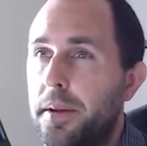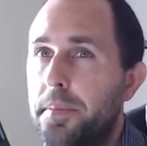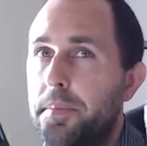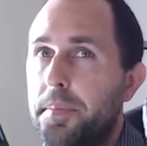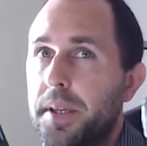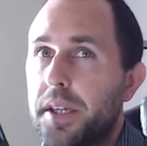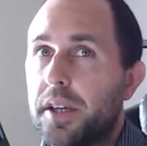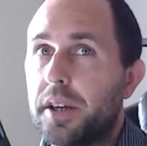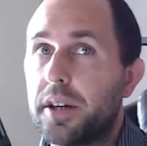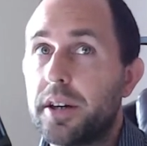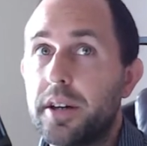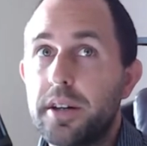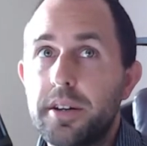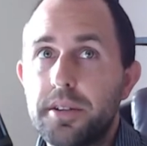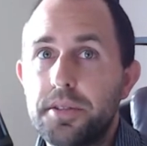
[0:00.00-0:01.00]

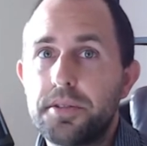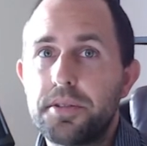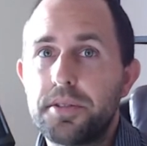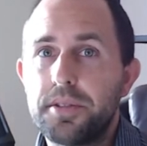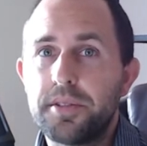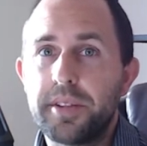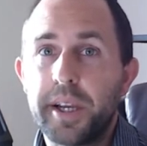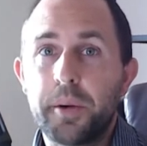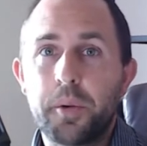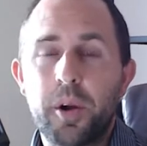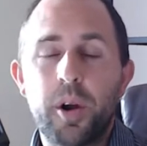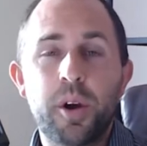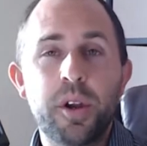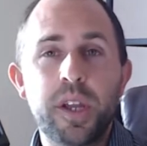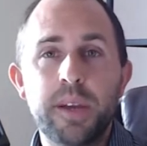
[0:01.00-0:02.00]
because they
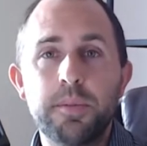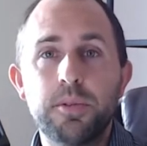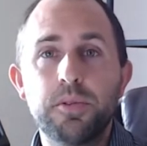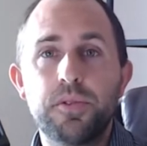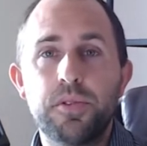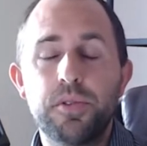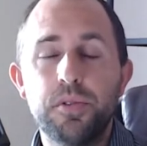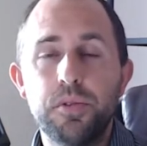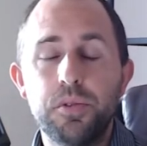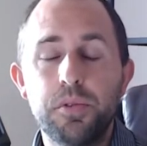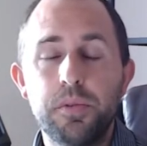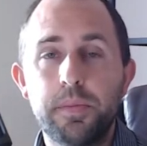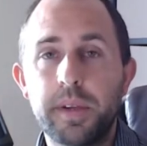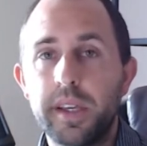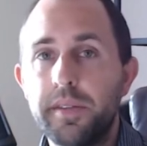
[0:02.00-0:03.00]
were unable
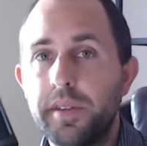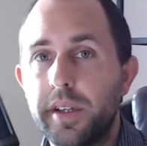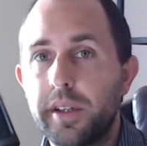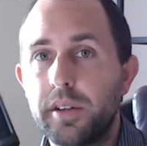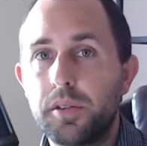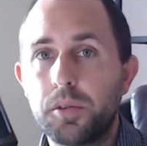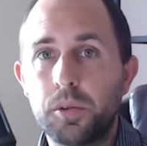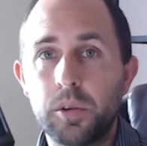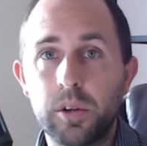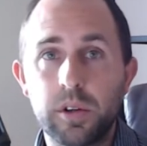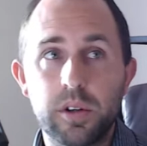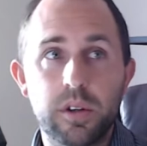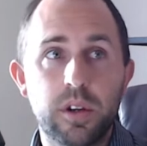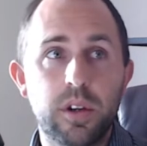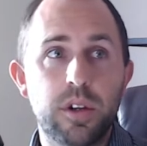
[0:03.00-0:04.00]
to pivot
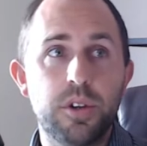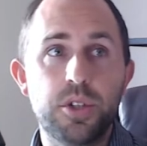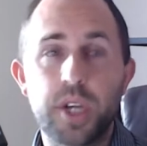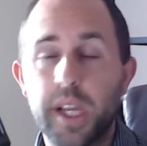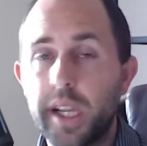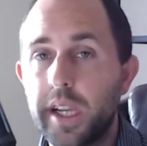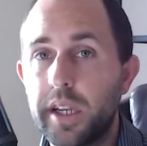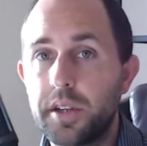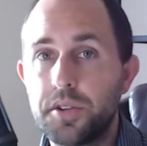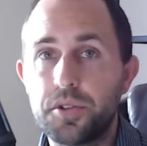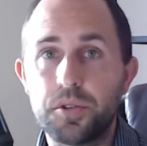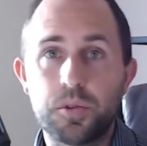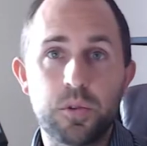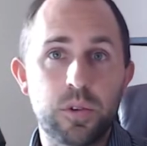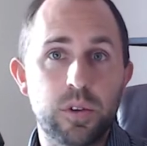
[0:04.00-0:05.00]
or change
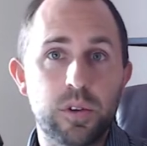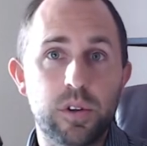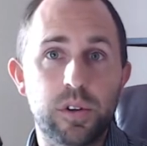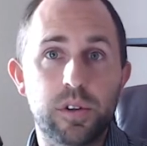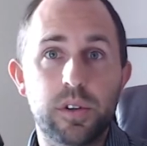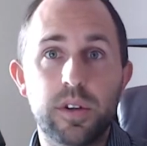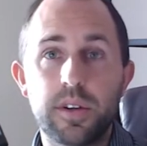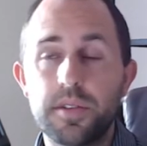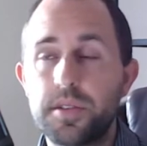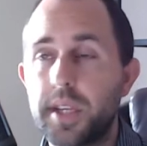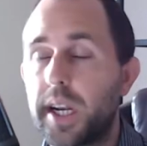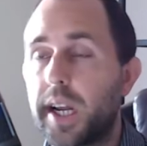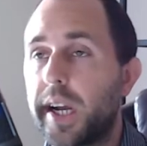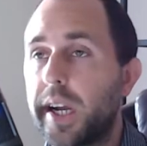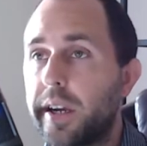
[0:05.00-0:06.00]
or
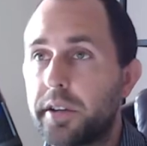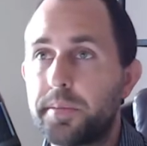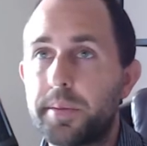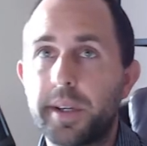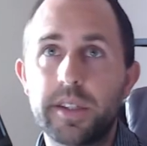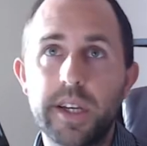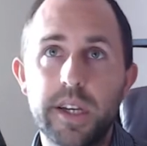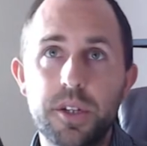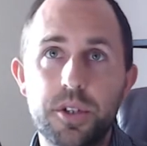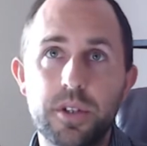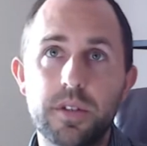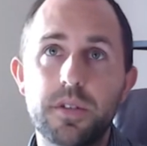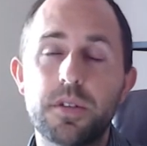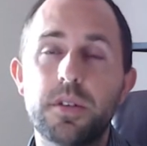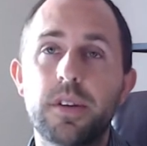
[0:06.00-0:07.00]
set higher
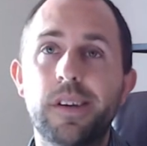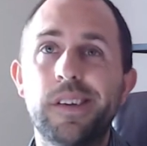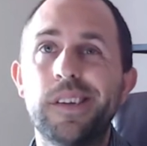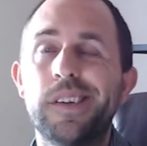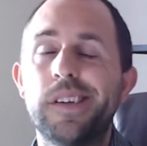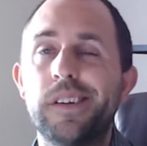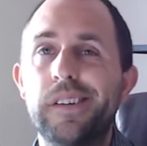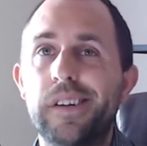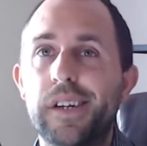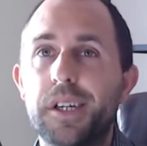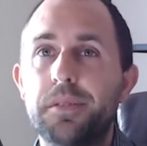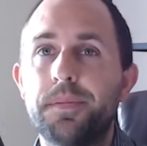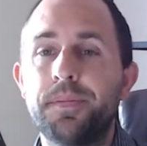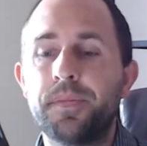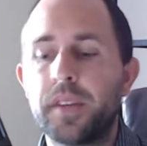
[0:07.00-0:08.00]
expectations. All
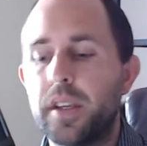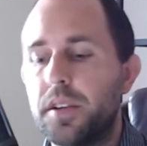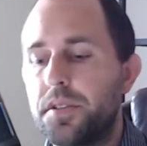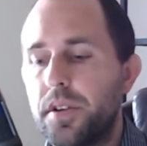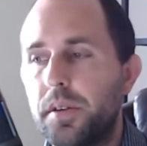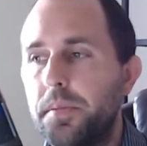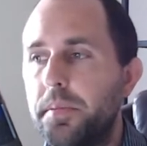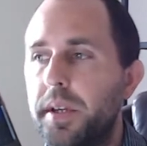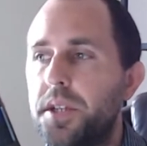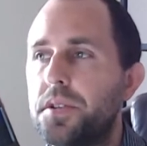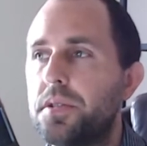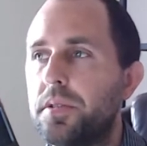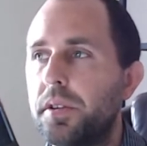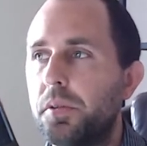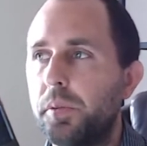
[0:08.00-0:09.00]
right. So
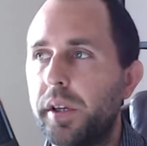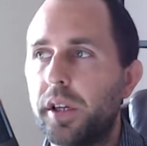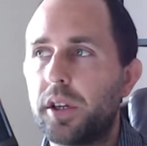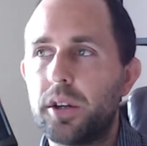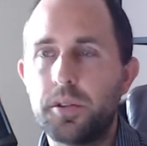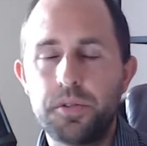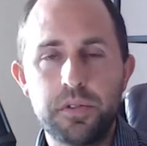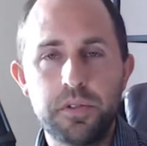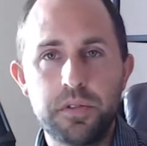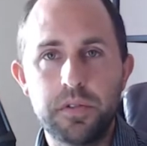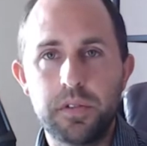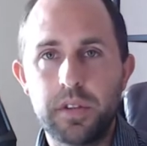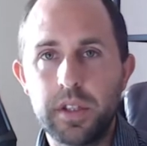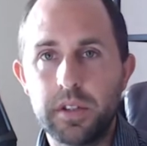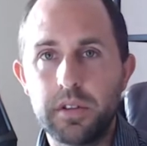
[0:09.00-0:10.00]
mentally weak coaches,
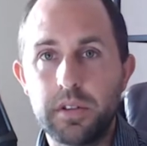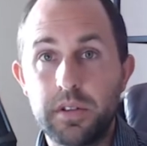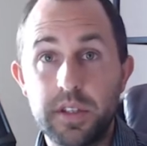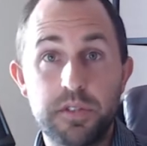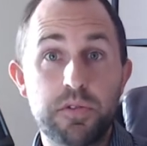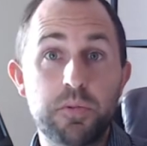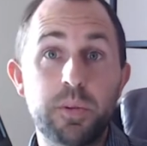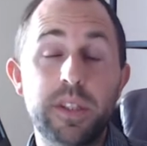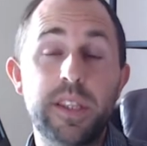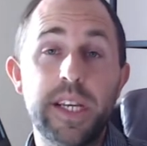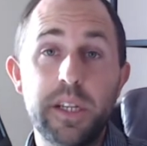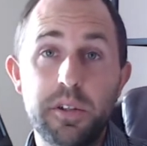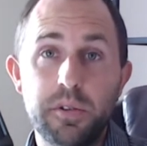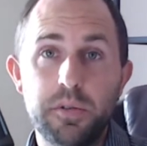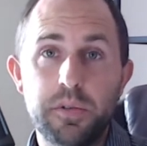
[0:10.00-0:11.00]
this is what
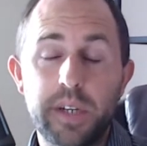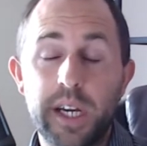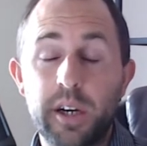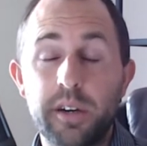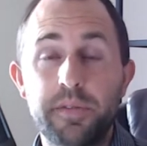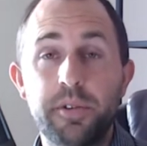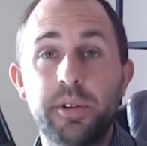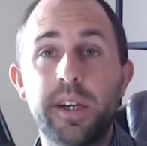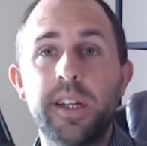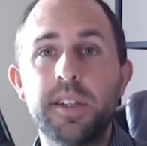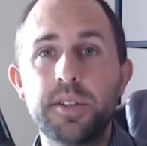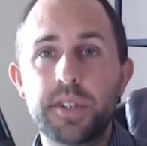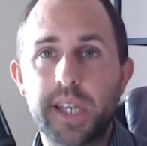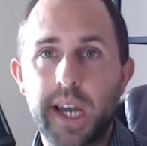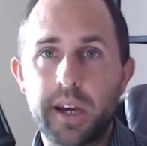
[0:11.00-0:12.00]
they do. Now, if you're in
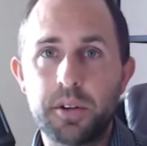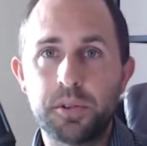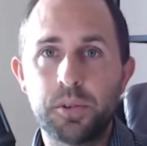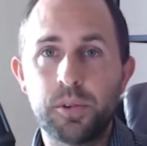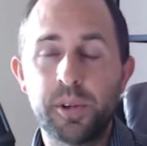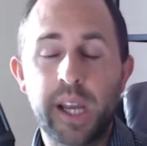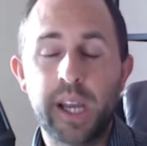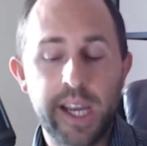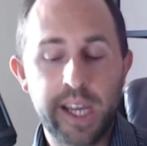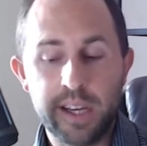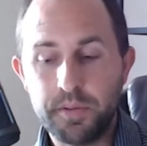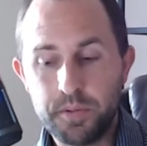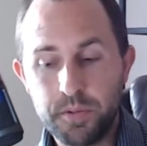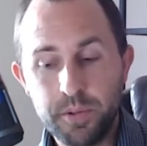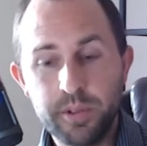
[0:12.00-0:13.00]
this category, I
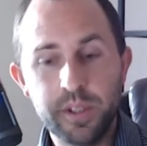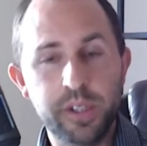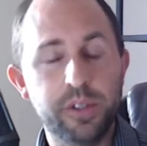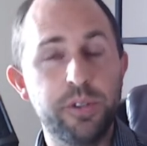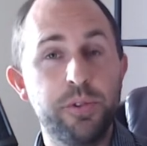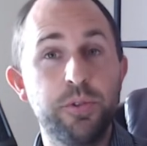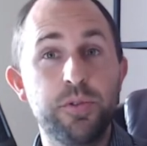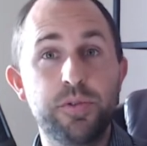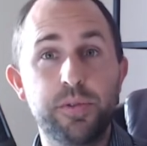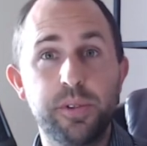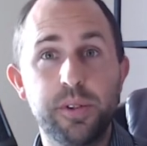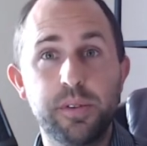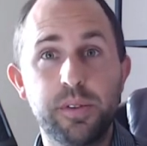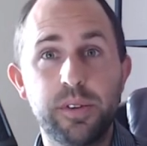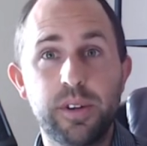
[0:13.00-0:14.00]
have really good news for
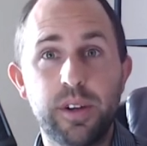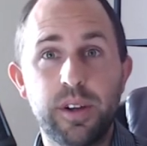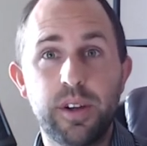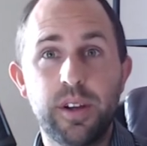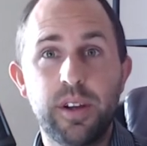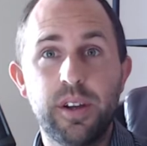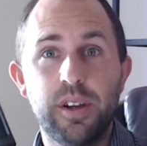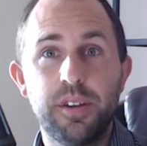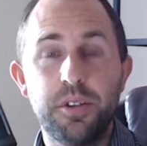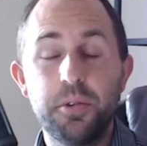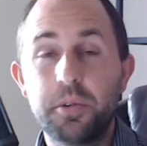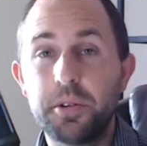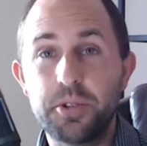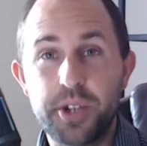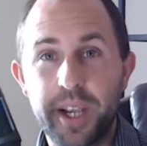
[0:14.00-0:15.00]
you. You
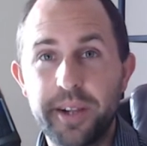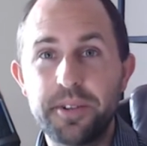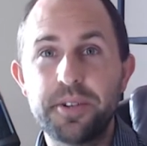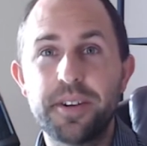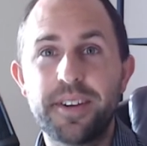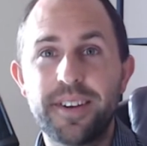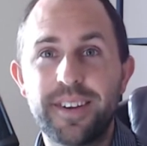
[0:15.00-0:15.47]
can change,